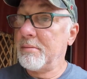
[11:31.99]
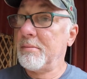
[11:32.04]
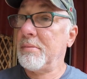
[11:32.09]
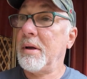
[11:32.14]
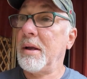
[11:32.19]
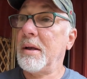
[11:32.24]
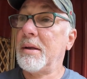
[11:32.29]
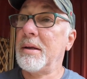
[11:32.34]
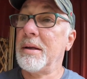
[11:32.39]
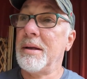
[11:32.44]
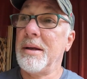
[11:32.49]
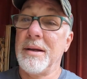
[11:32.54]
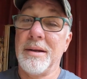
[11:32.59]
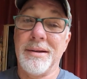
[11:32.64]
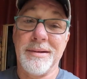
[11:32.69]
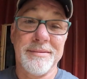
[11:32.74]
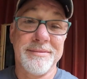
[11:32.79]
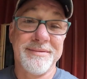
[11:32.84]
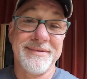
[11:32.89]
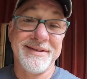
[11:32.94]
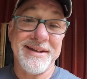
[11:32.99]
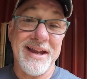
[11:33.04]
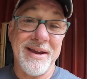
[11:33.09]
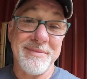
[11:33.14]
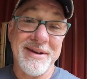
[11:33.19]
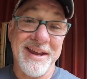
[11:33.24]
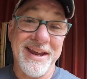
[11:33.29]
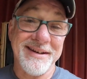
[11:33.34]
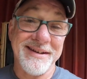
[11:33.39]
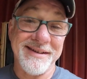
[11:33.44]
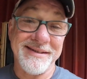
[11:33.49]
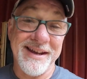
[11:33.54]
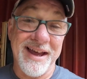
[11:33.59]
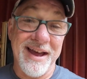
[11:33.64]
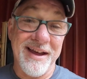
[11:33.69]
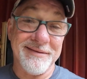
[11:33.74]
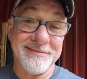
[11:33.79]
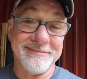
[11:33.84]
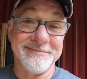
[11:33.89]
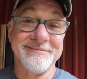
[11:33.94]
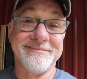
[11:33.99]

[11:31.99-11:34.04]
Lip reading: But time to head to town.